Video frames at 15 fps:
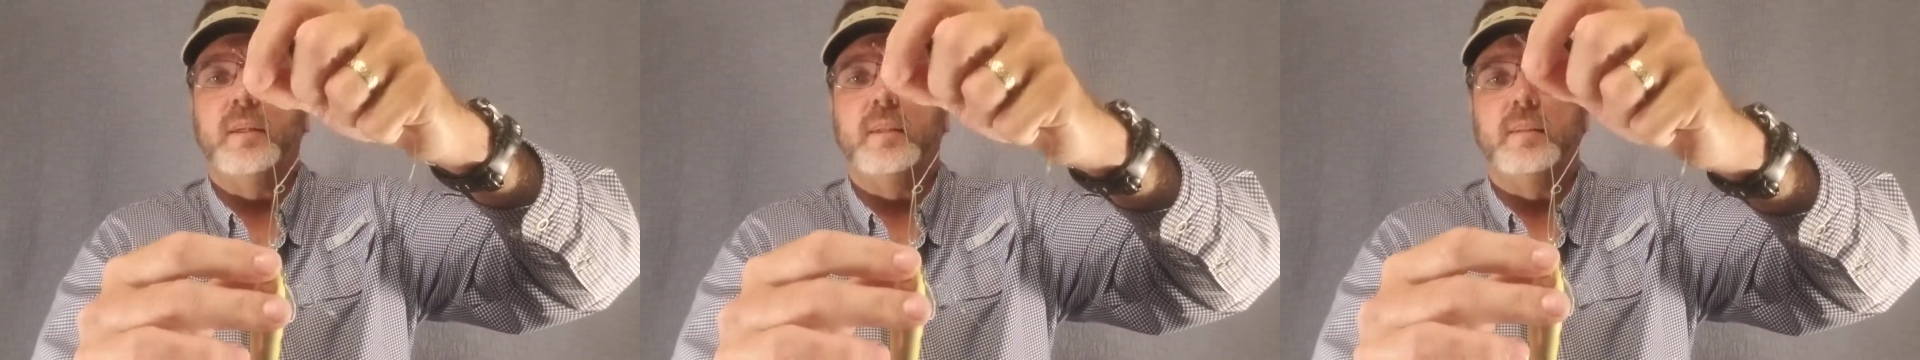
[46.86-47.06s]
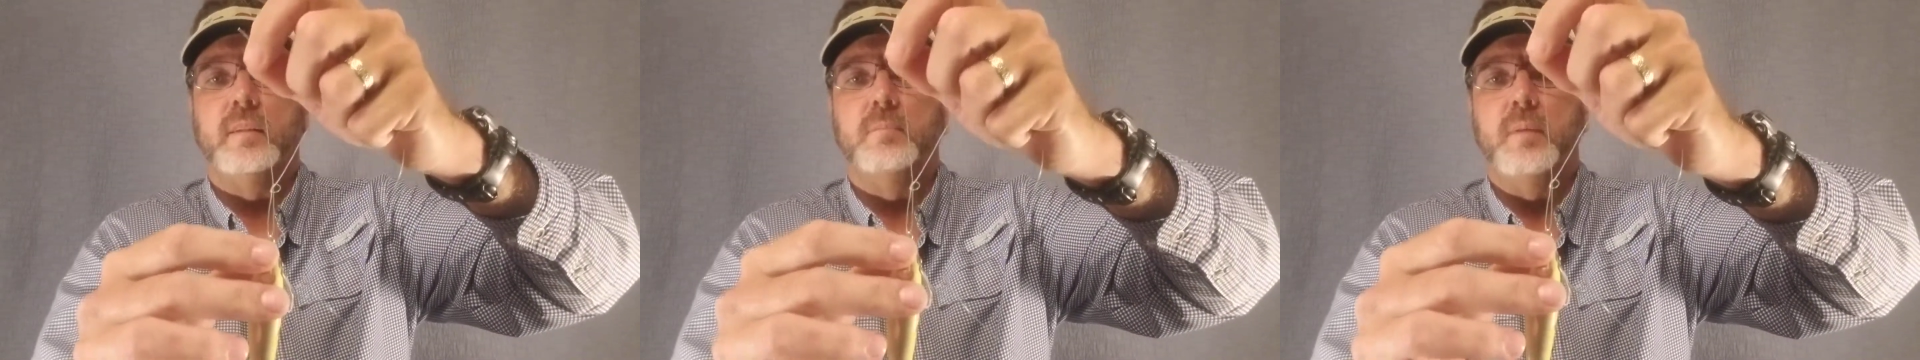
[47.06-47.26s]

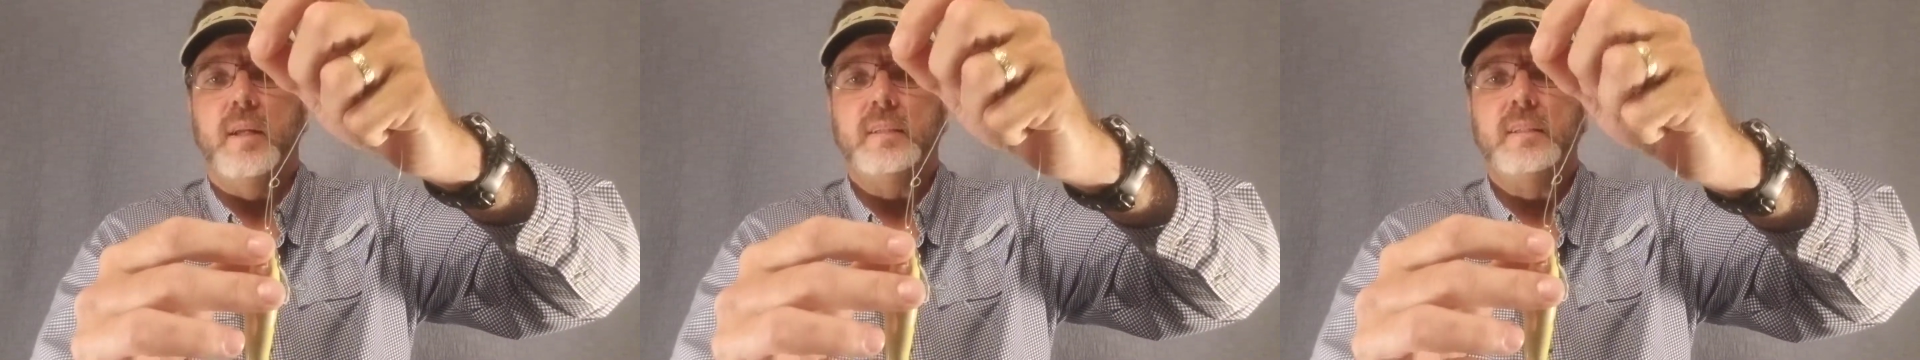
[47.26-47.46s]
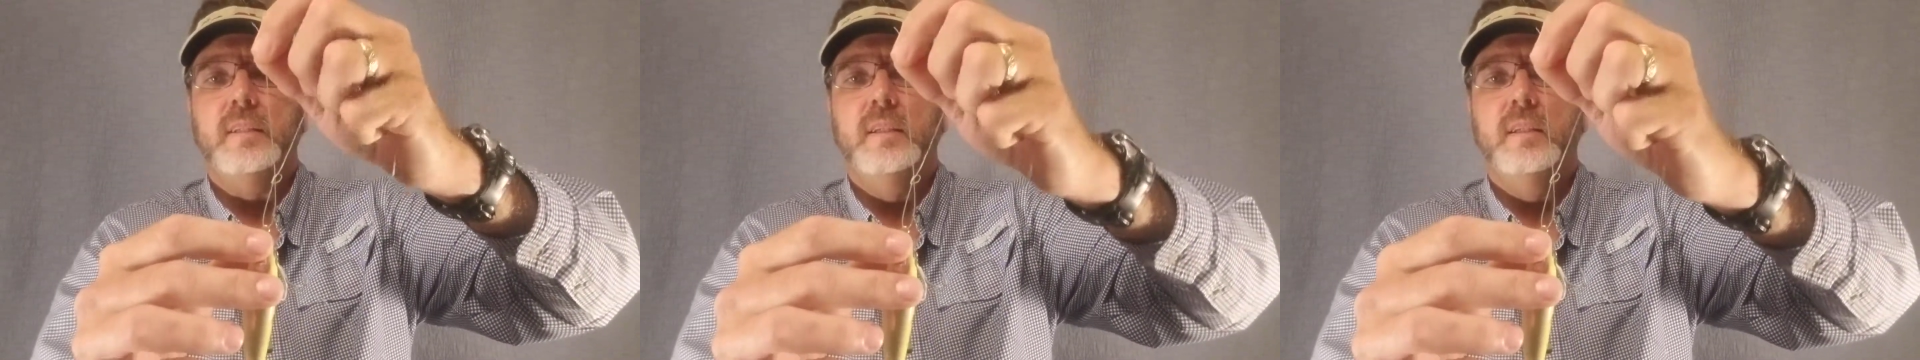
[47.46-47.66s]
get a little
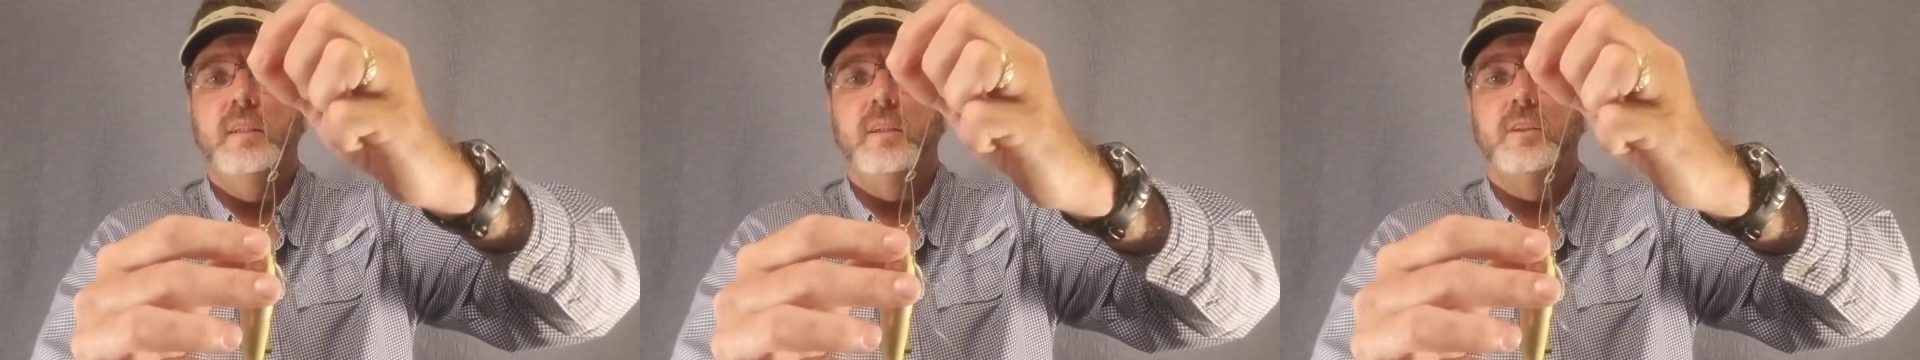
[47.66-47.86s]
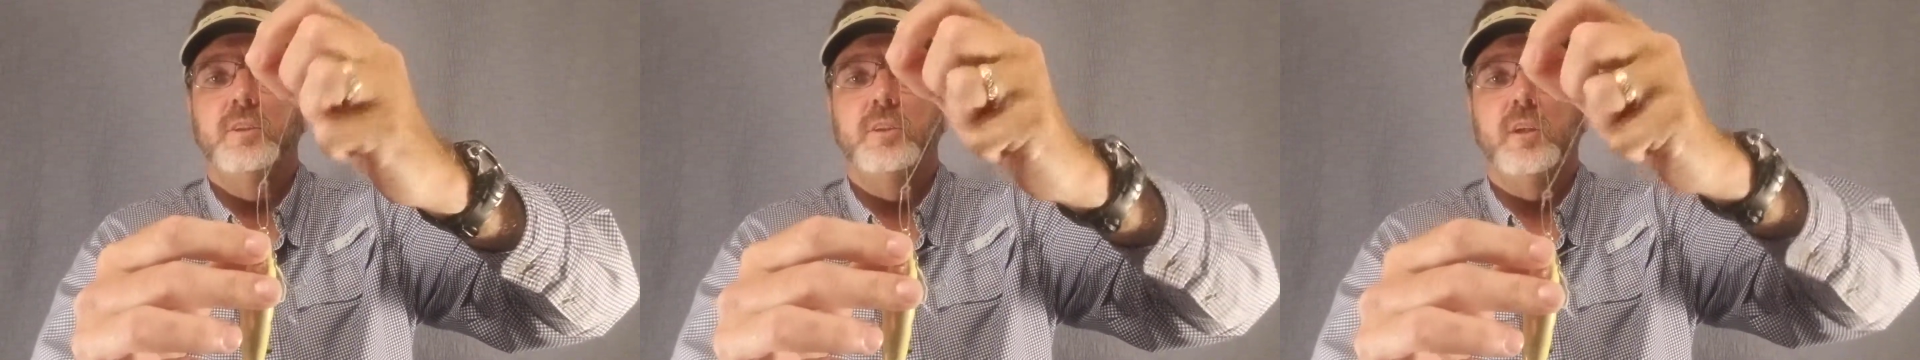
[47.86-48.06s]
messy,
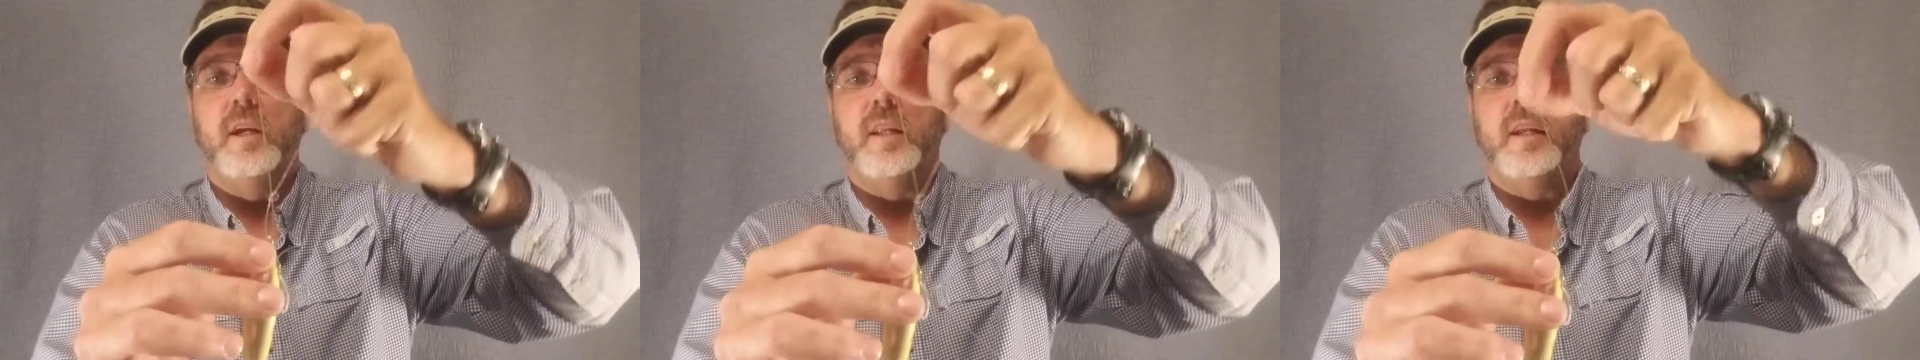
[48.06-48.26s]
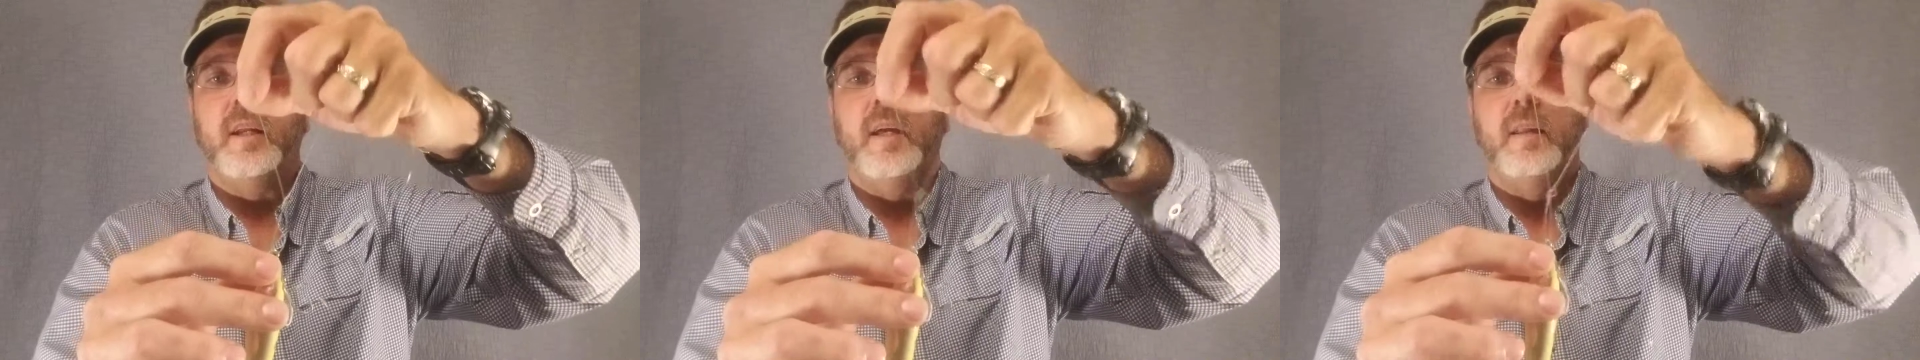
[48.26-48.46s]
because you've
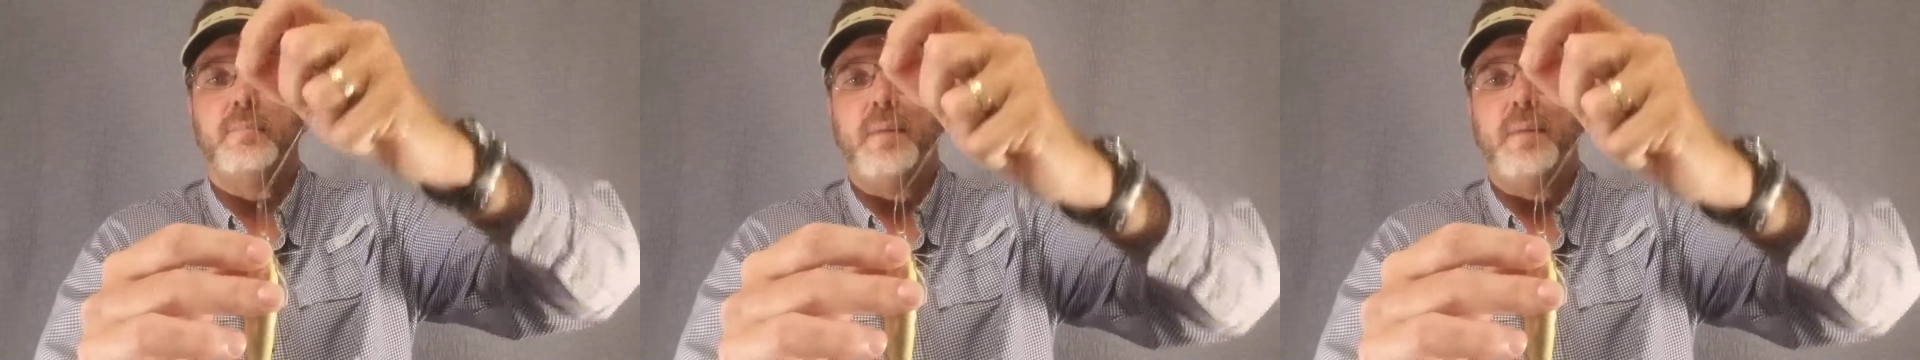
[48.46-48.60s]
got to kind